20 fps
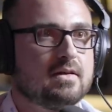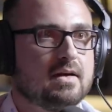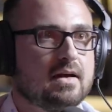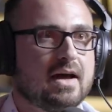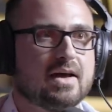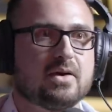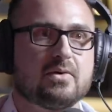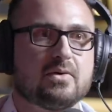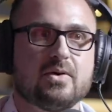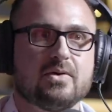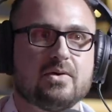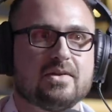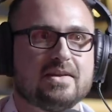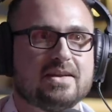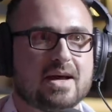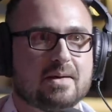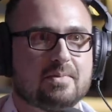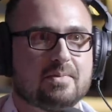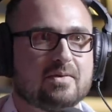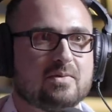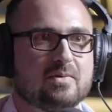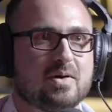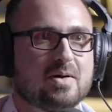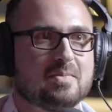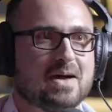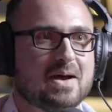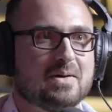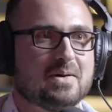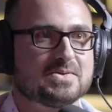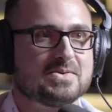I don't know the depth of
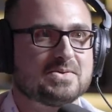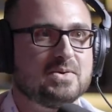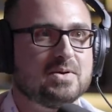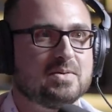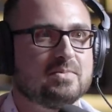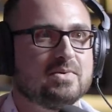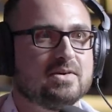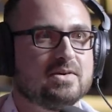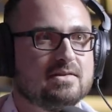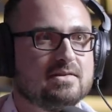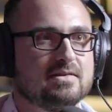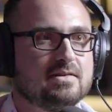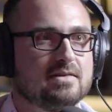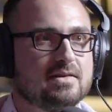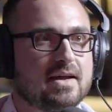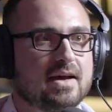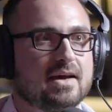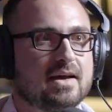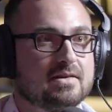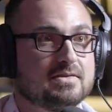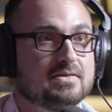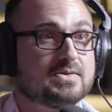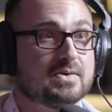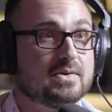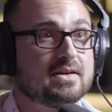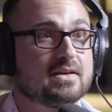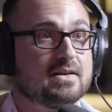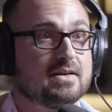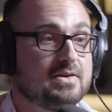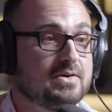what Matt was doing, but yeah.
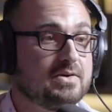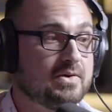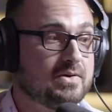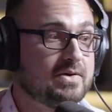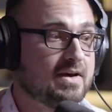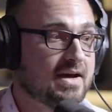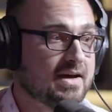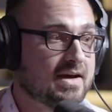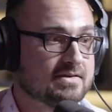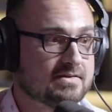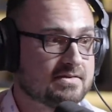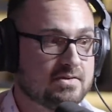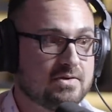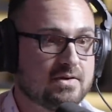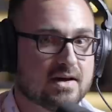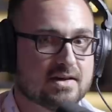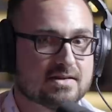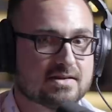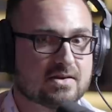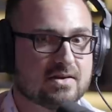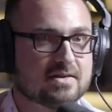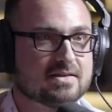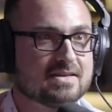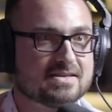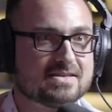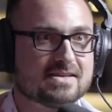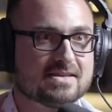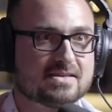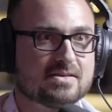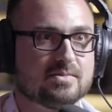So you know, you gotta, you gotta skirt
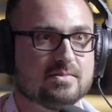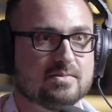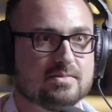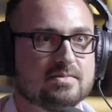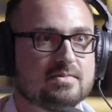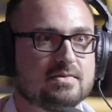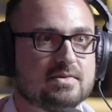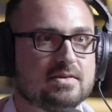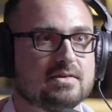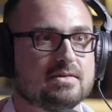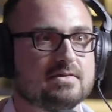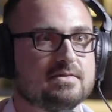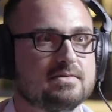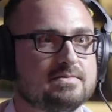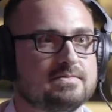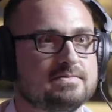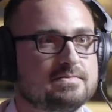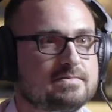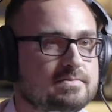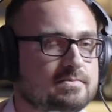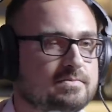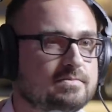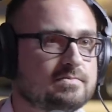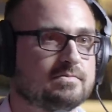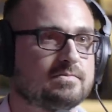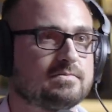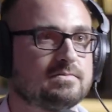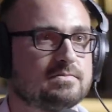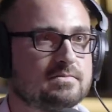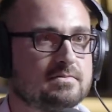the system. He to, was
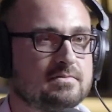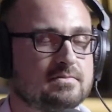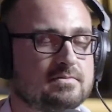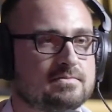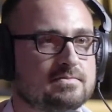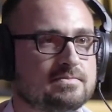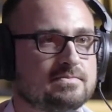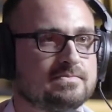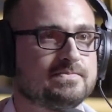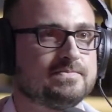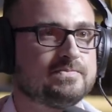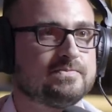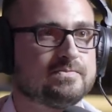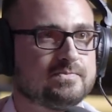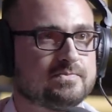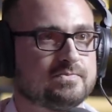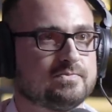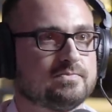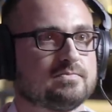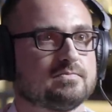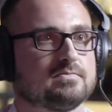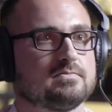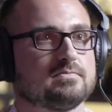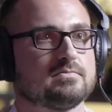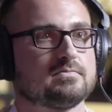actually, uh, he was